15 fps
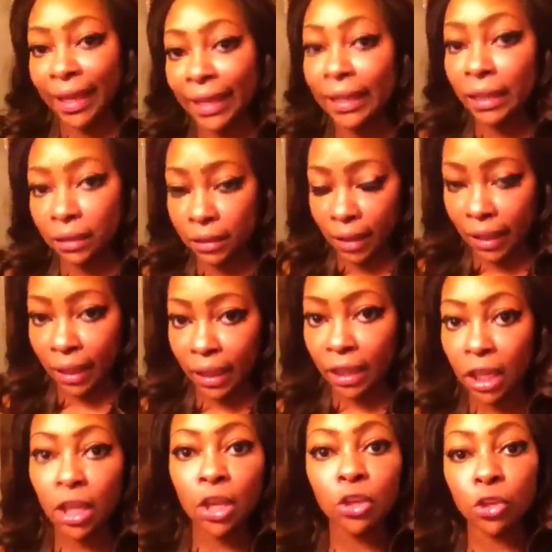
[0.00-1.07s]

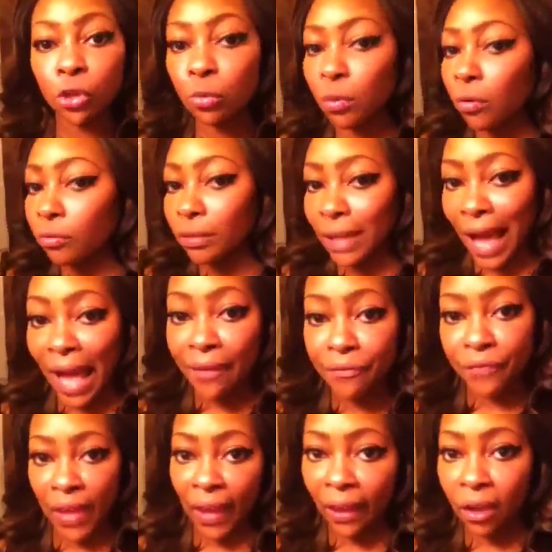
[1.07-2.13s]
anything, you will
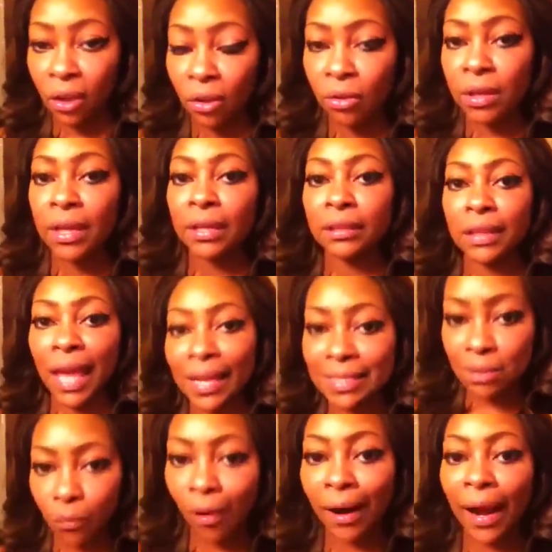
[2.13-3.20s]
not fail.
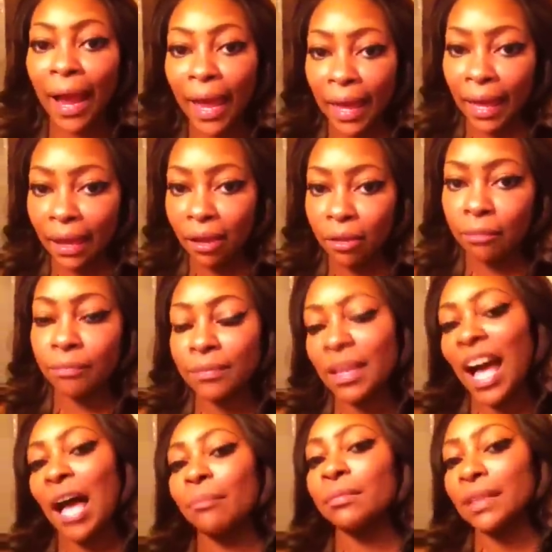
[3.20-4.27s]
That's where I am.
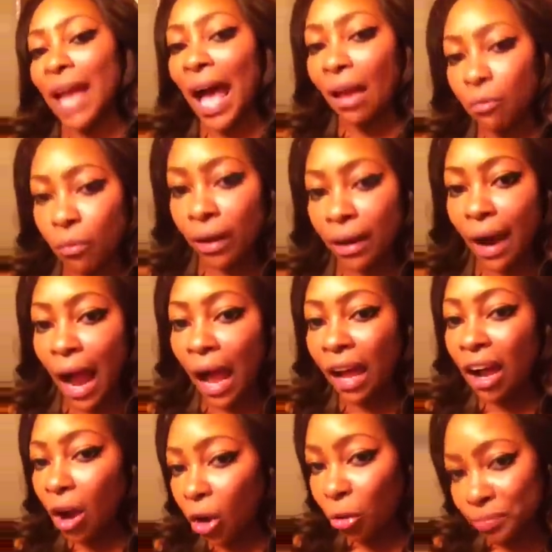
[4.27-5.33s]
I'm not where I
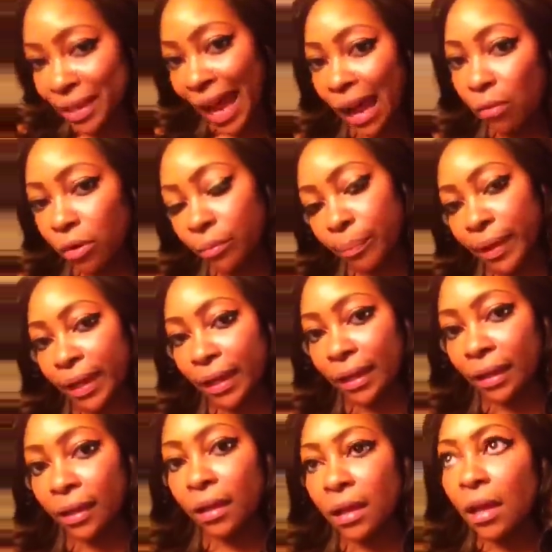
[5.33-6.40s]
hoped I would
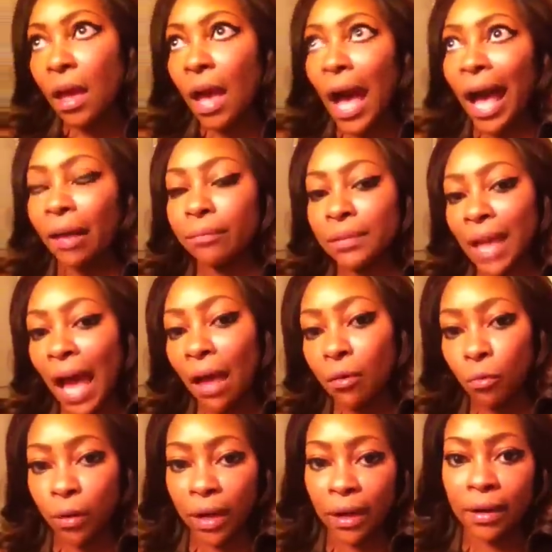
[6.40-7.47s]
be. I'm
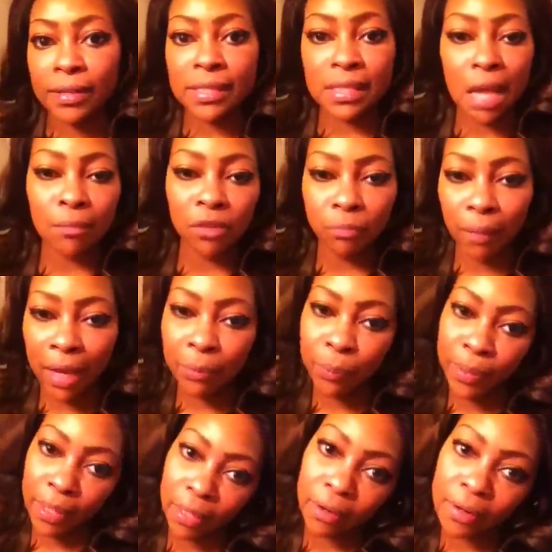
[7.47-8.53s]
not where some of my
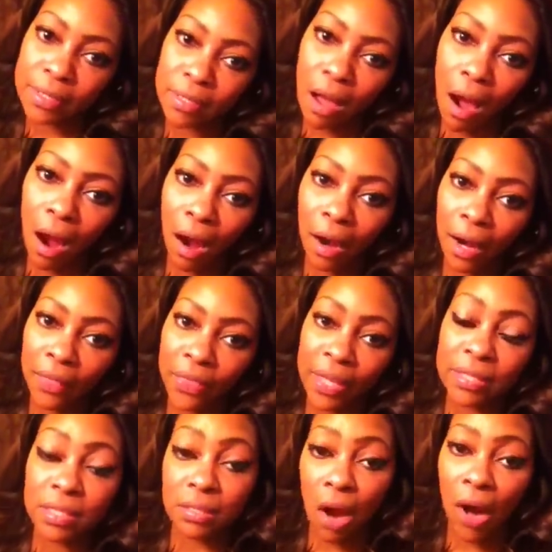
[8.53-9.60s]
peers are
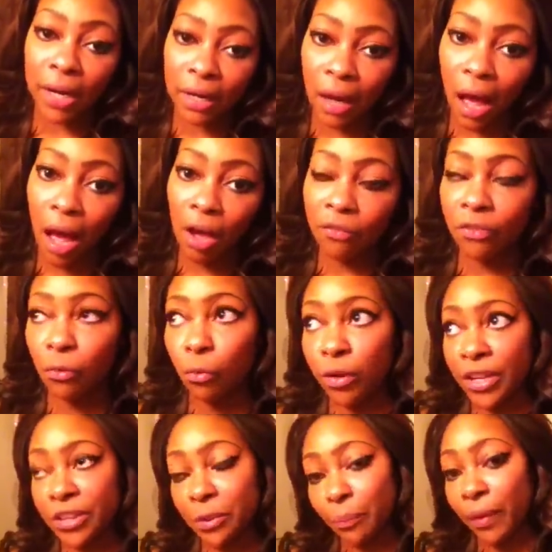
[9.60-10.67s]
that started off
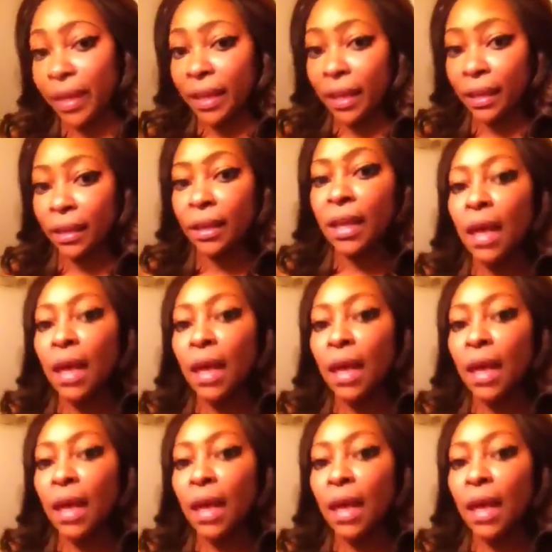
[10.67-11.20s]
with me